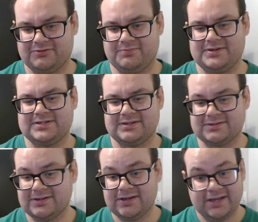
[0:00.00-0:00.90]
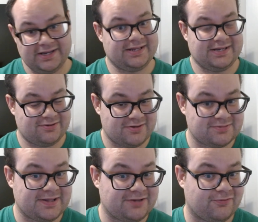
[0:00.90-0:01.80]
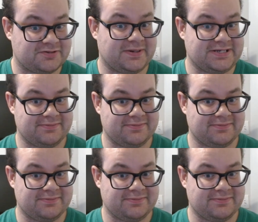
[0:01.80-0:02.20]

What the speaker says: Superman says, and again, it's awesome that he's voiced by